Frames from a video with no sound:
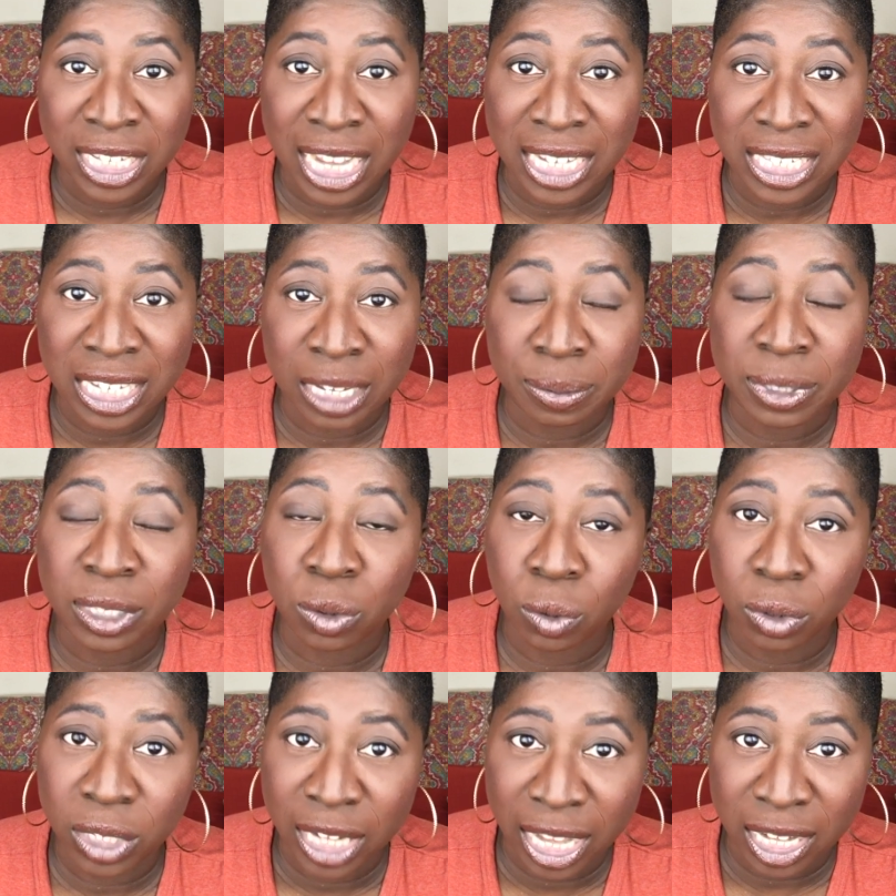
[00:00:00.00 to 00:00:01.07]
tips
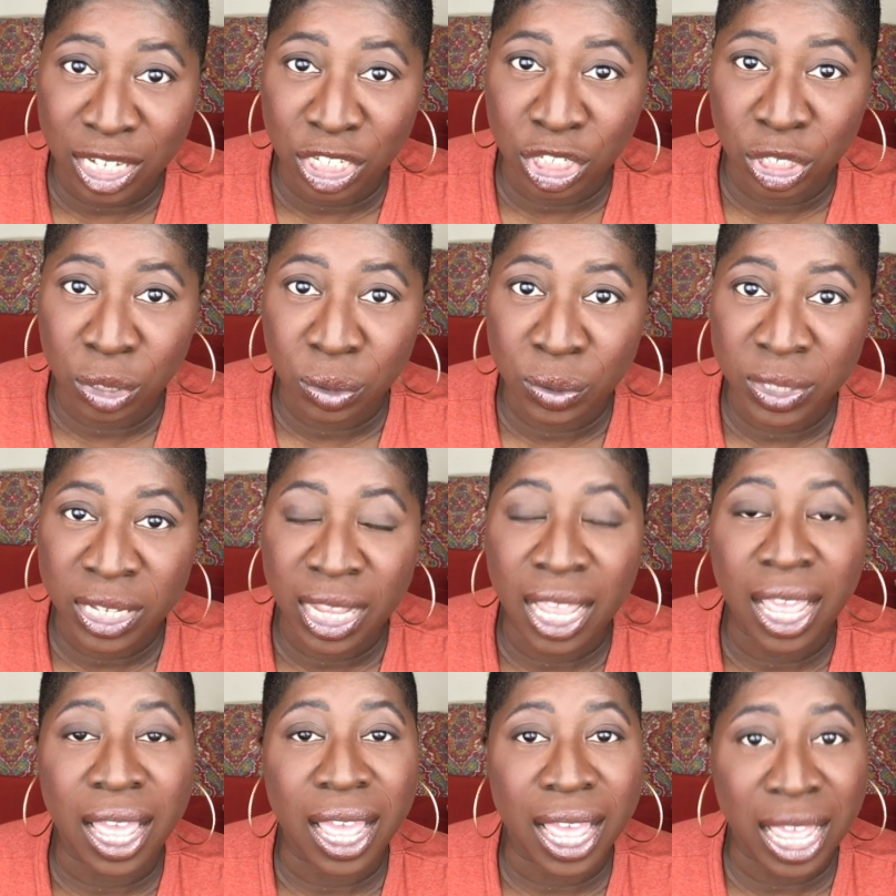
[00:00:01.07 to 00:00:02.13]
daily shows,
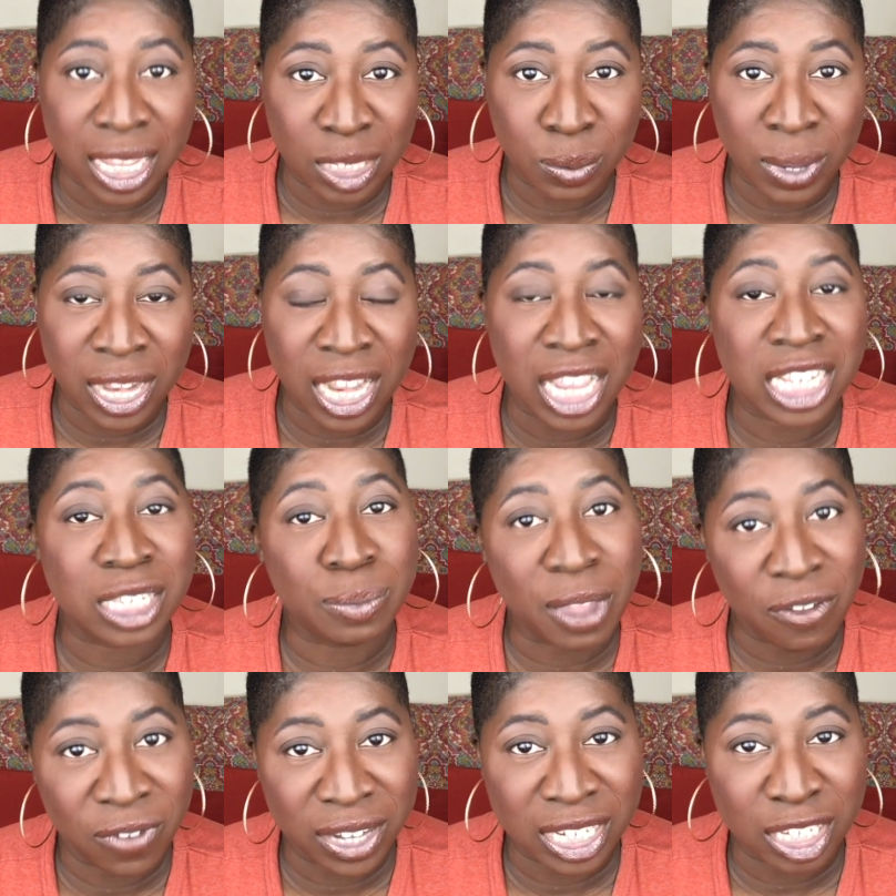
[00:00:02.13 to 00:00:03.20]
as well as my
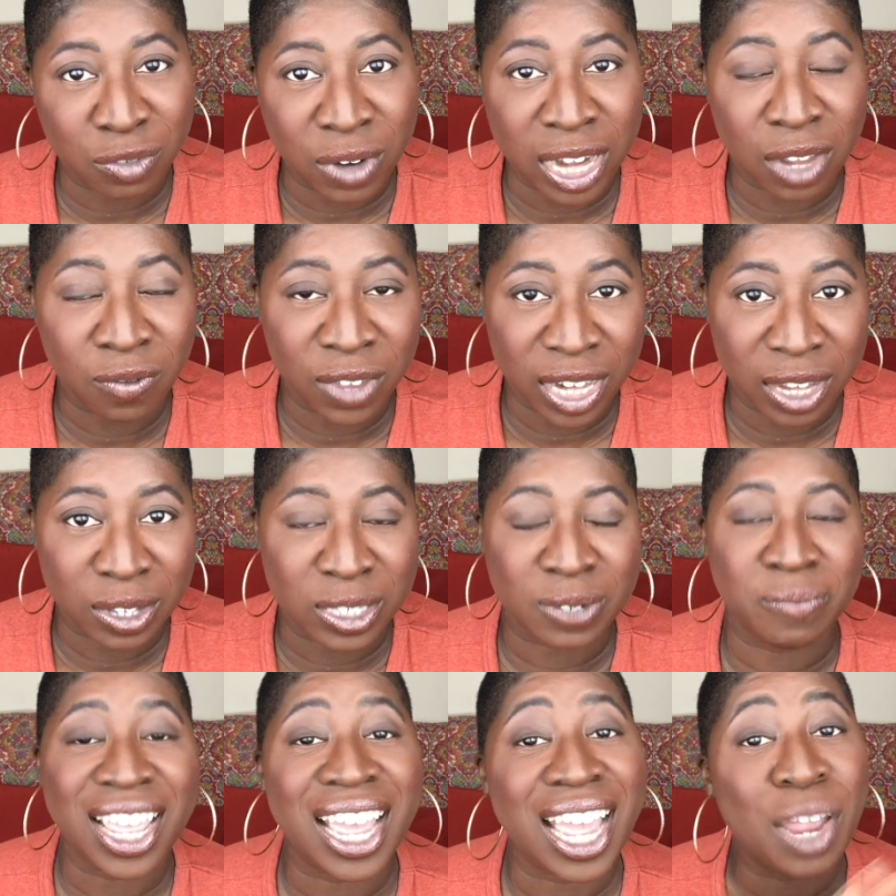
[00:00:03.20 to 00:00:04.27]
Fitness Friday videos.
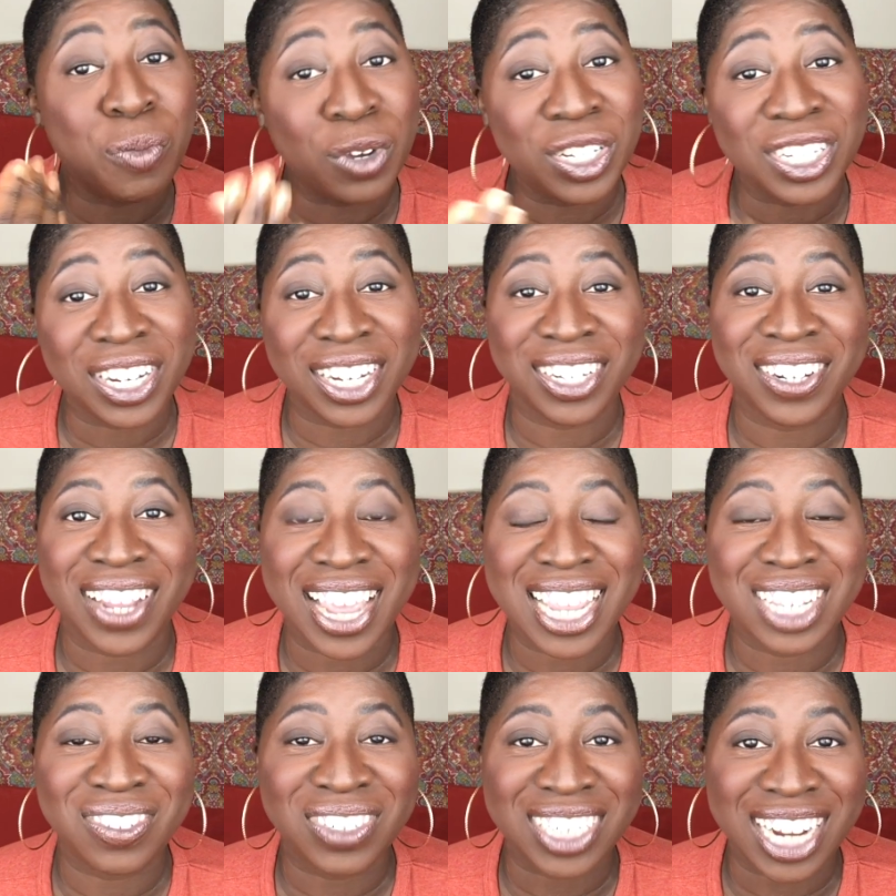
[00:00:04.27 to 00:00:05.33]
I appreciate you
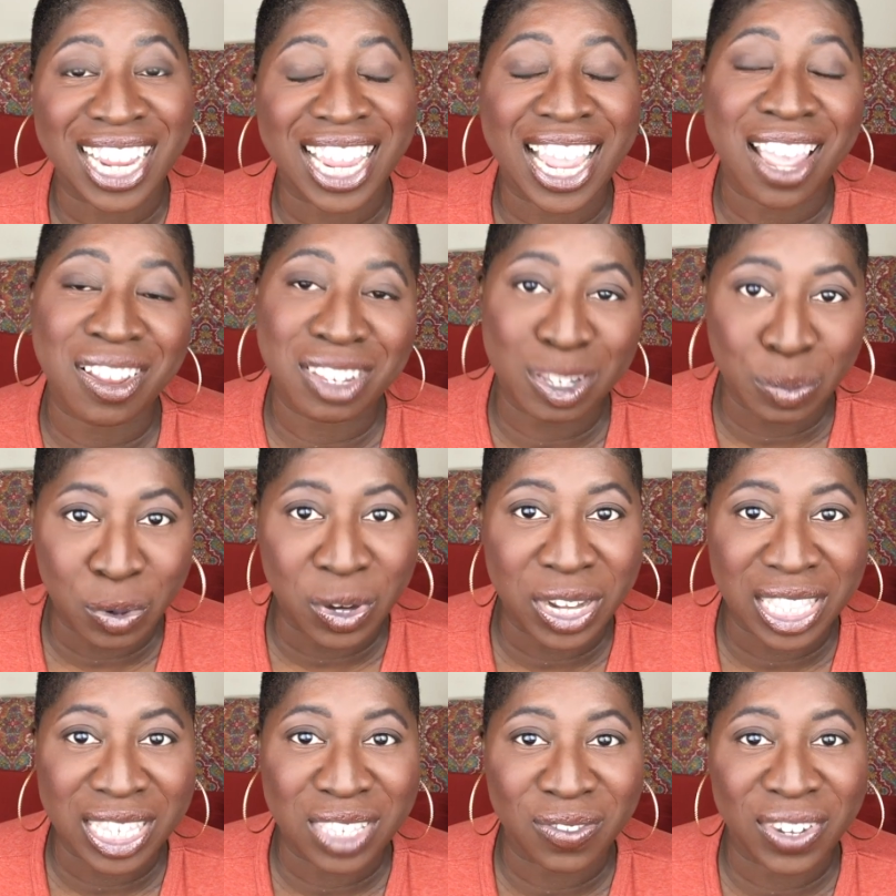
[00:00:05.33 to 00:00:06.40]
guys for checking out and supporting
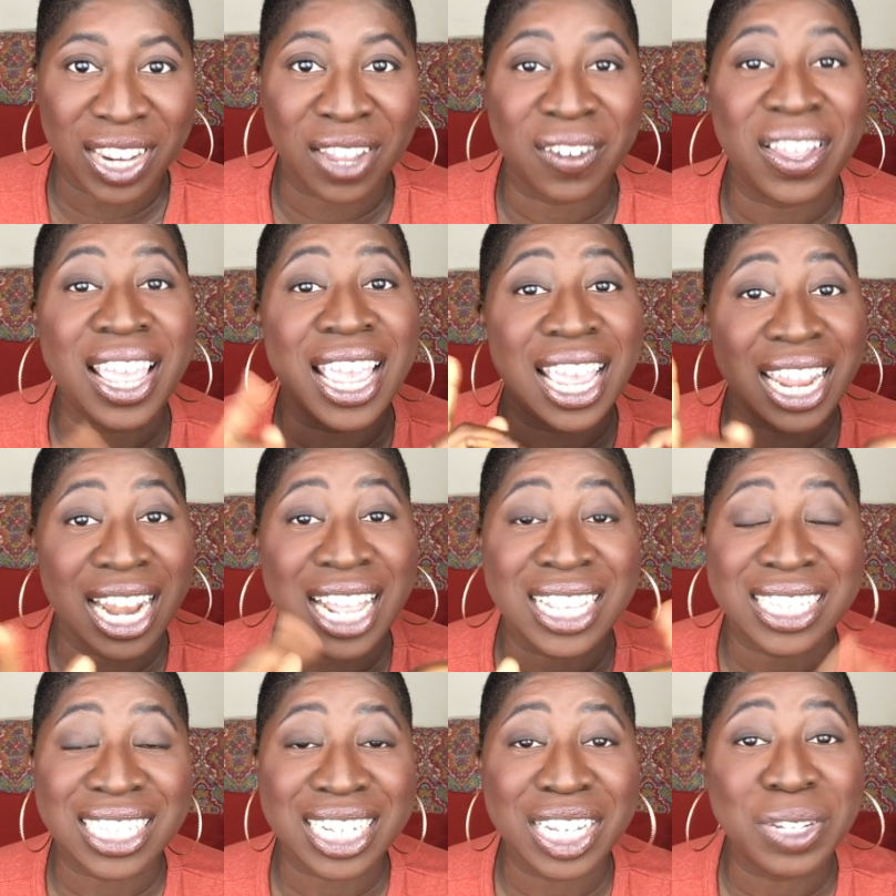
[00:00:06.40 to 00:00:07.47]
this video, and I'll
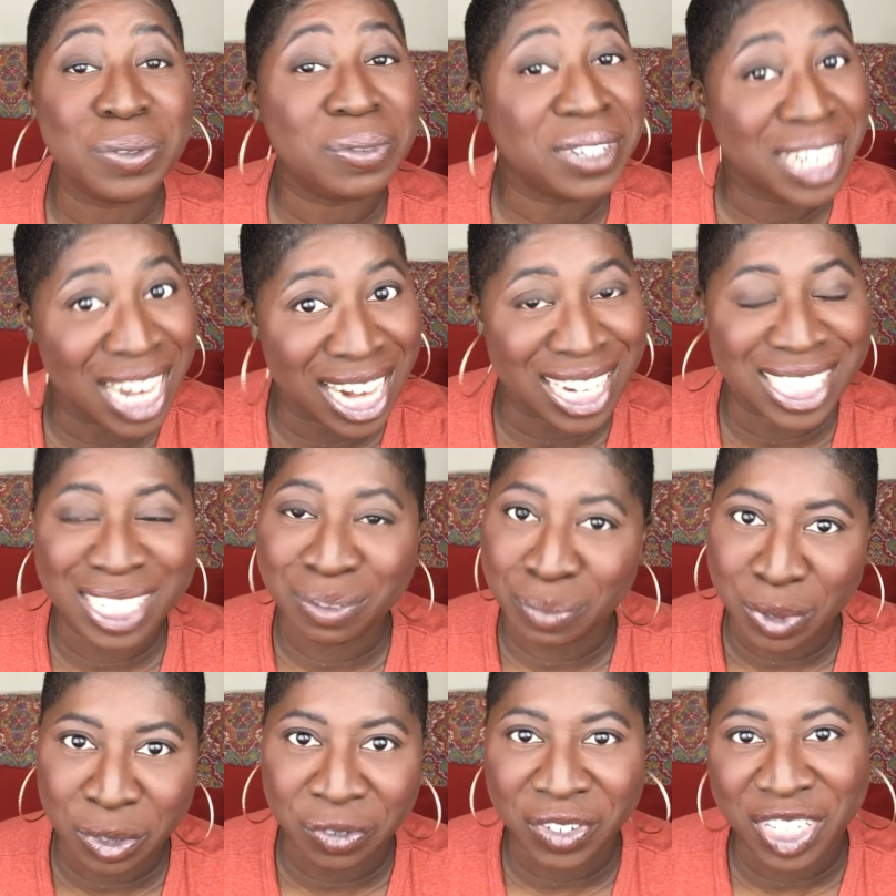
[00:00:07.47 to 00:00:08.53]
see you next
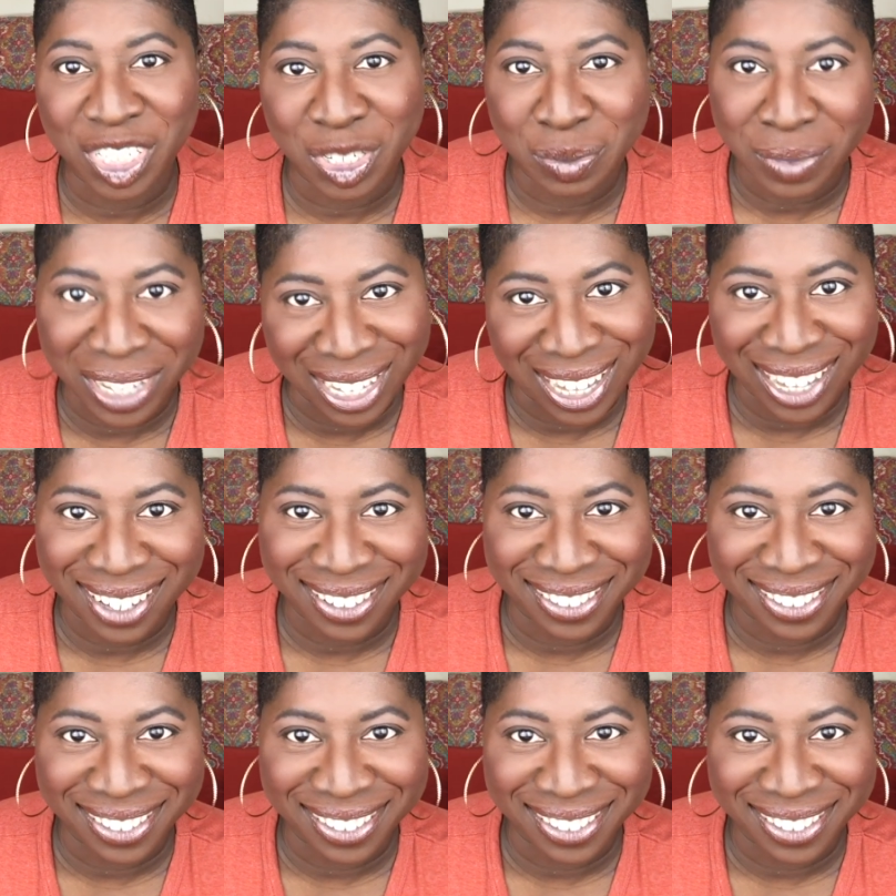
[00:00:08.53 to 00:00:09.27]
Motivational Monday.